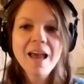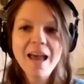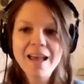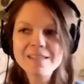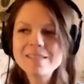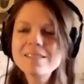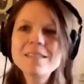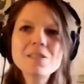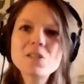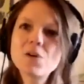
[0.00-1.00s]
And since
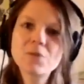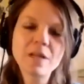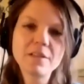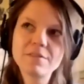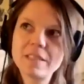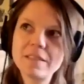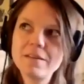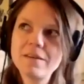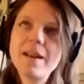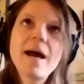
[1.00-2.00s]
that's so relevant
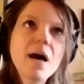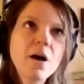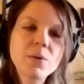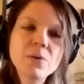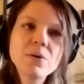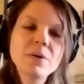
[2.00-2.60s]
now,